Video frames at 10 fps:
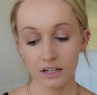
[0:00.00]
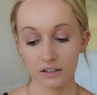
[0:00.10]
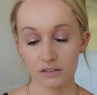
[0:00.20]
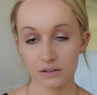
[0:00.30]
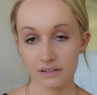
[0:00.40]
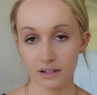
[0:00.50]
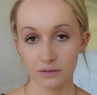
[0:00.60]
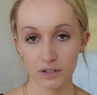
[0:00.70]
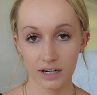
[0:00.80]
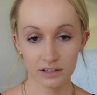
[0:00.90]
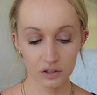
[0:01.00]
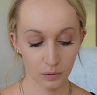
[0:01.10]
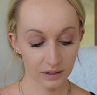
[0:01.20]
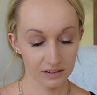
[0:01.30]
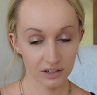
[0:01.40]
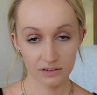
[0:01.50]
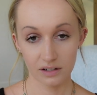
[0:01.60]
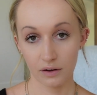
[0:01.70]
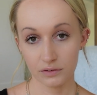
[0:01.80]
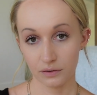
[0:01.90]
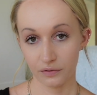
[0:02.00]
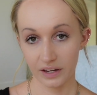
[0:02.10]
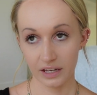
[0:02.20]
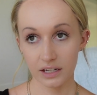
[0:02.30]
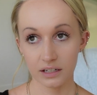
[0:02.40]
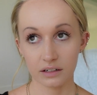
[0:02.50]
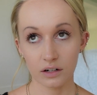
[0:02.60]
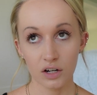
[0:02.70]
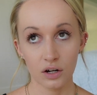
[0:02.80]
So instead of trying to twist yourself to fit in